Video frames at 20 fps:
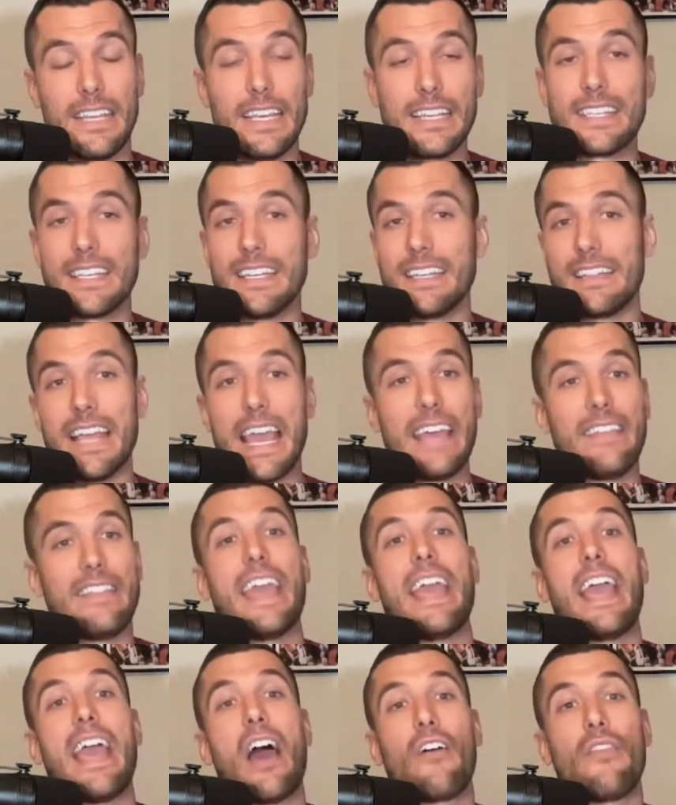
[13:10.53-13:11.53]

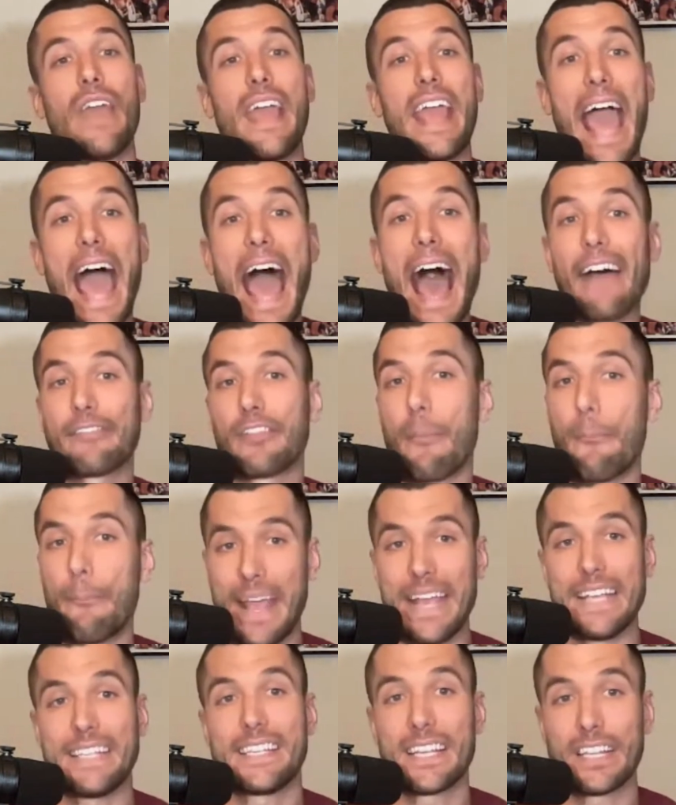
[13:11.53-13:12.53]
They have to
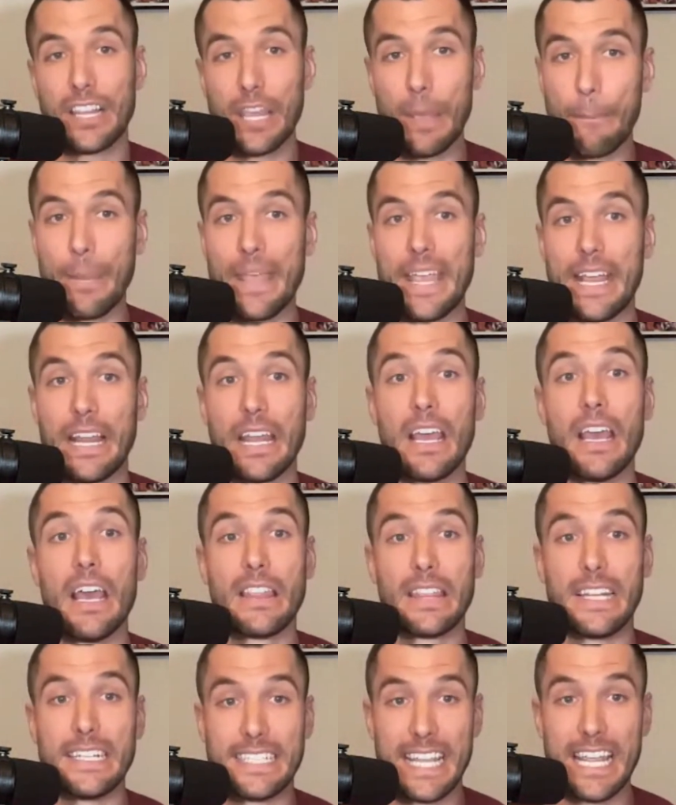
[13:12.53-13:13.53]
basically beat
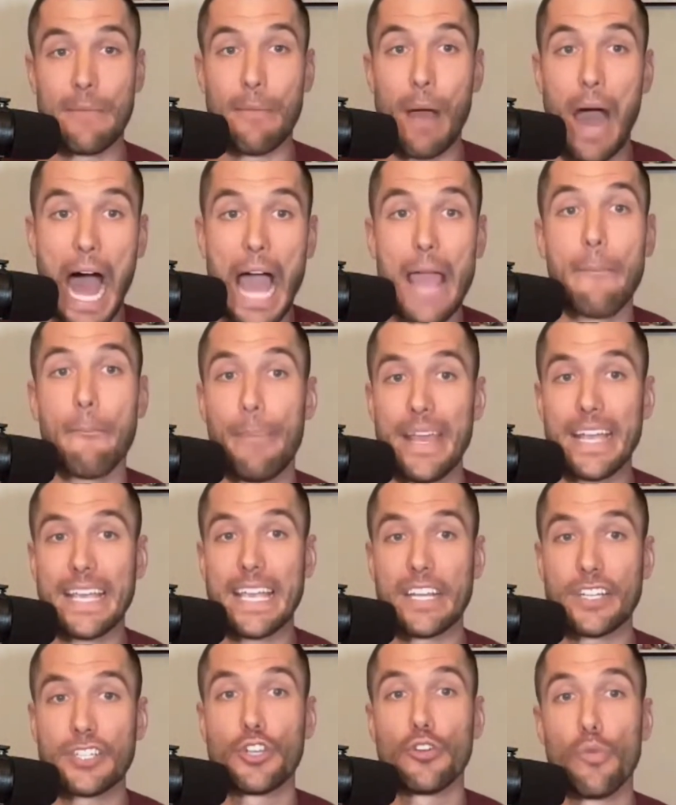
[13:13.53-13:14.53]
the team I'm
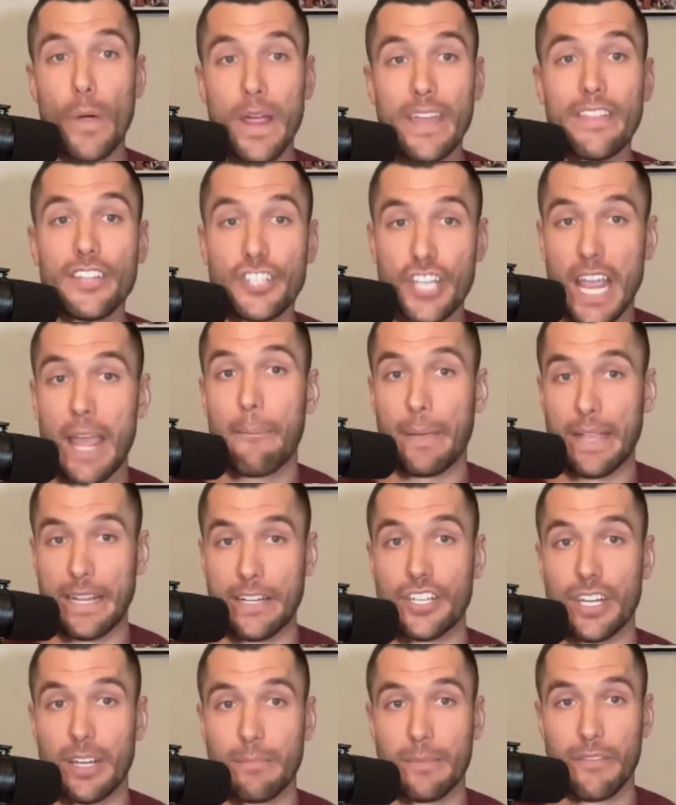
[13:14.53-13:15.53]
picking to win the
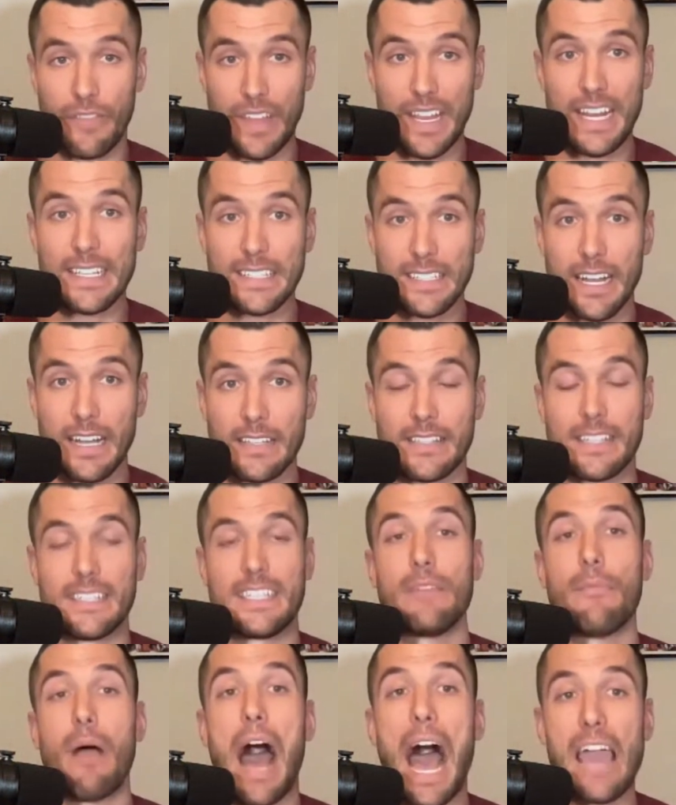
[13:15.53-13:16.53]
championship, the Phoenix Suns,
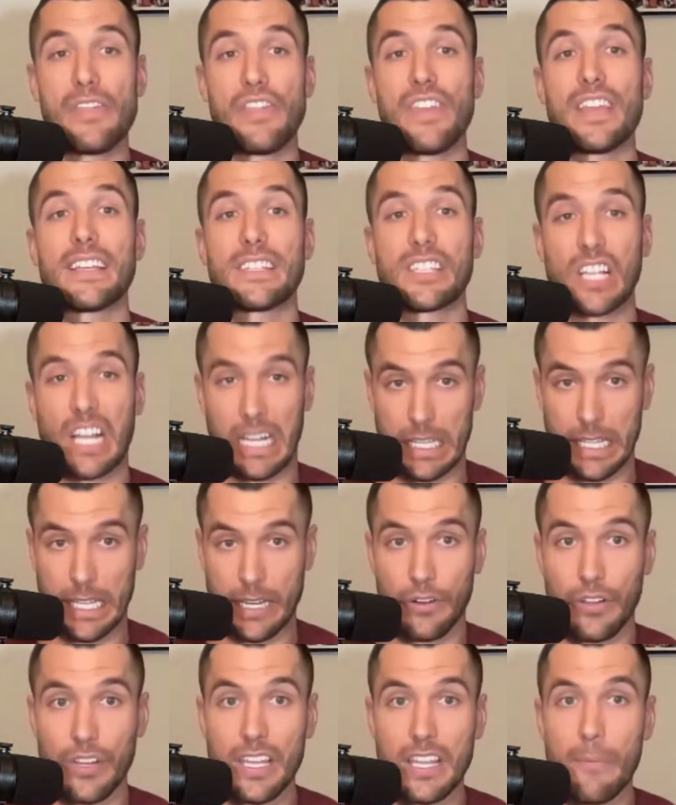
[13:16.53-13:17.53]
the team I think is
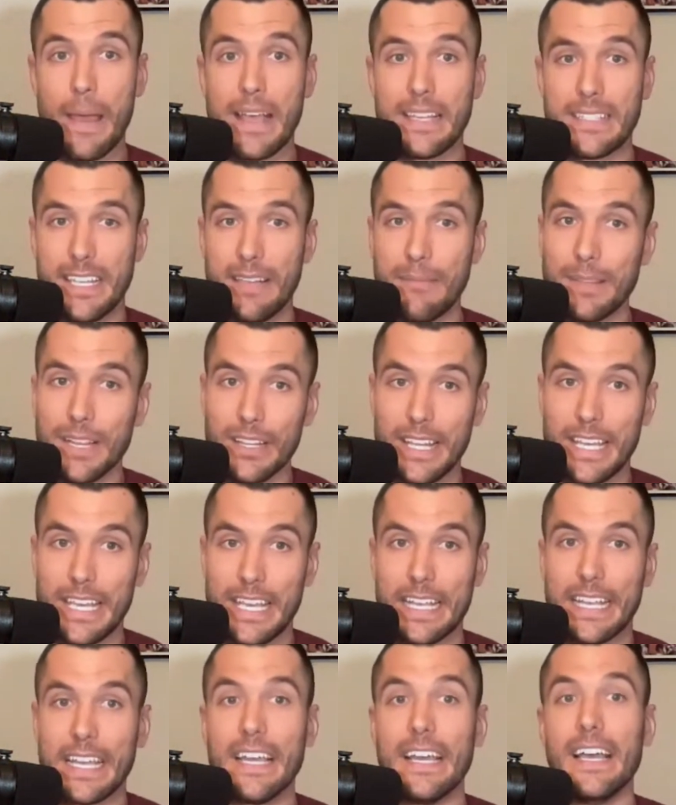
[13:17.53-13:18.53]
clearly the best team in the
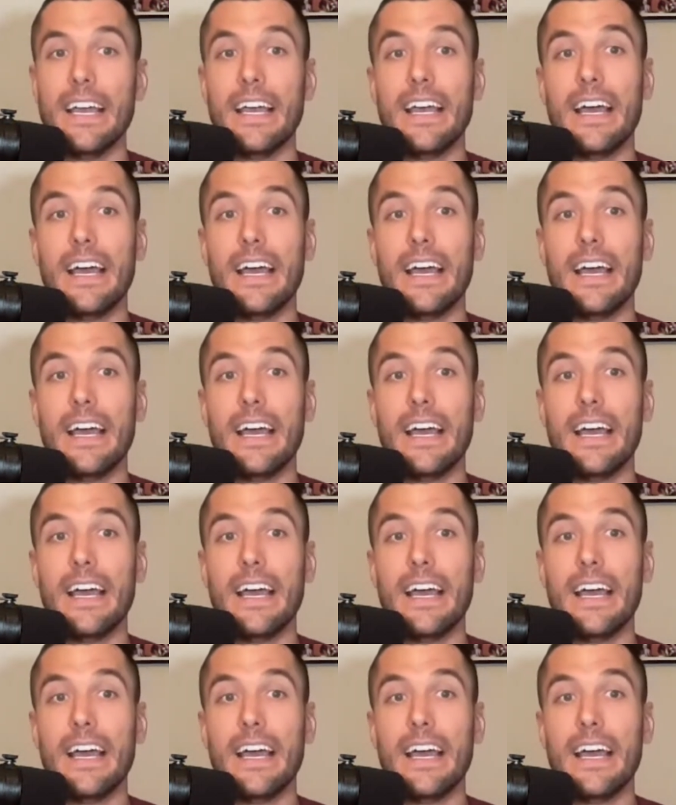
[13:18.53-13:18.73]
league.